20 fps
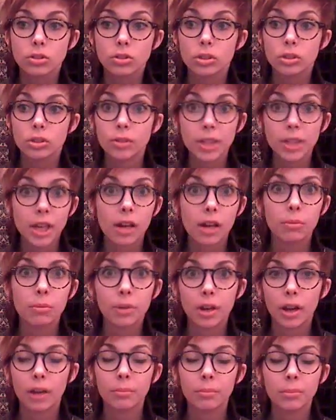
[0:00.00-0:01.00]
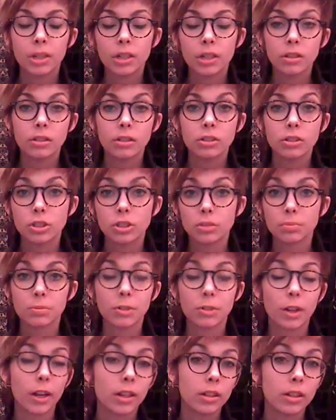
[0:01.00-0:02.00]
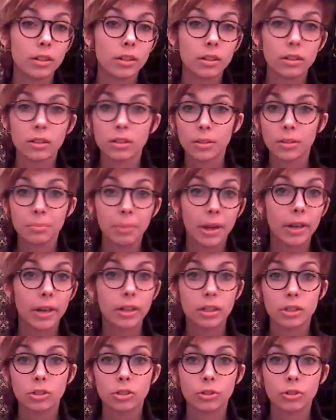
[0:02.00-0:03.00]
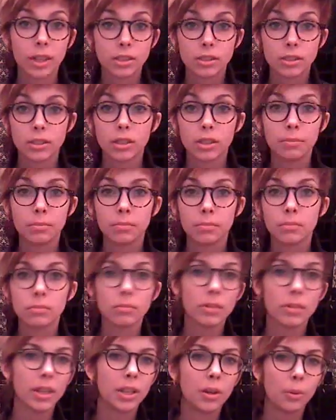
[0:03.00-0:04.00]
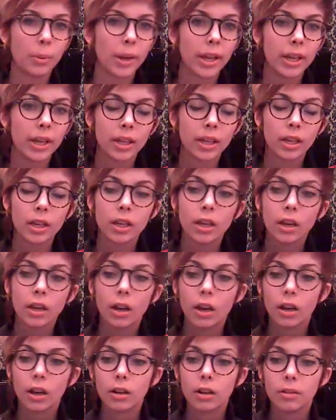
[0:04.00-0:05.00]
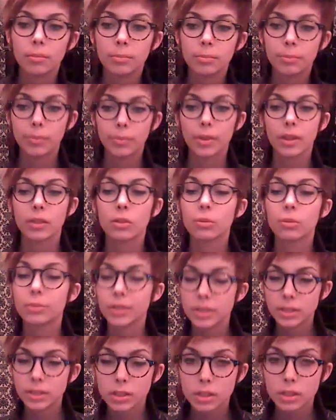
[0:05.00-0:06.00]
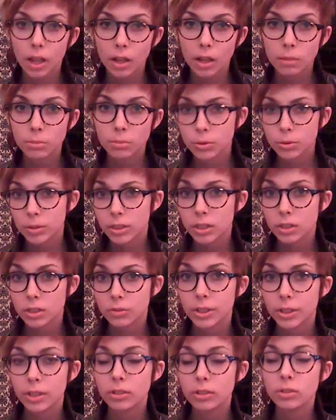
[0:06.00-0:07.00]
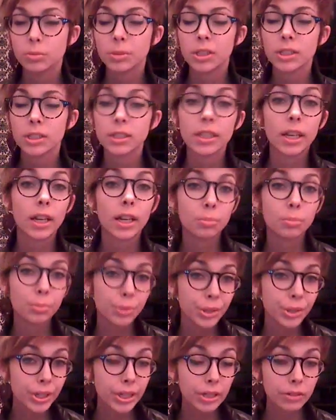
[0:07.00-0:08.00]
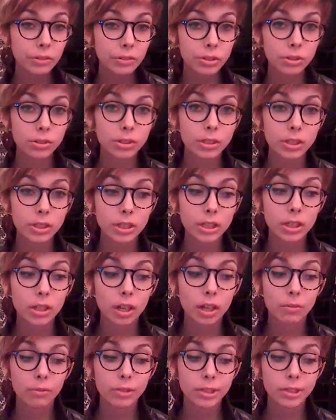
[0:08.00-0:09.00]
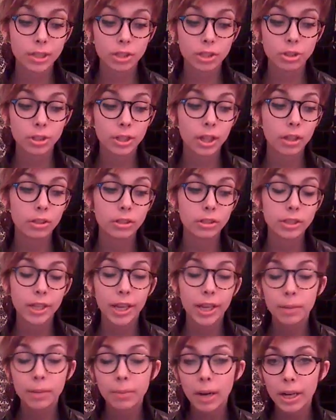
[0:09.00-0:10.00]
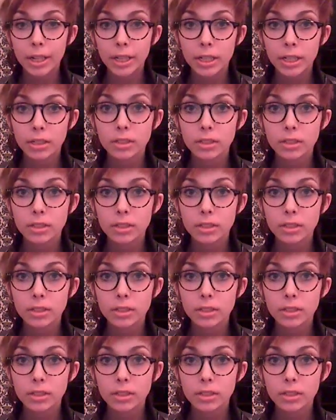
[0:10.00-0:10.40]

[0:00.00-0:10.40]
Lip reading: yeah, I'm gonna just kind of compare and contrast them in a way. The reason I'm doing this video is because I had a pretty interesting conversation the other day about it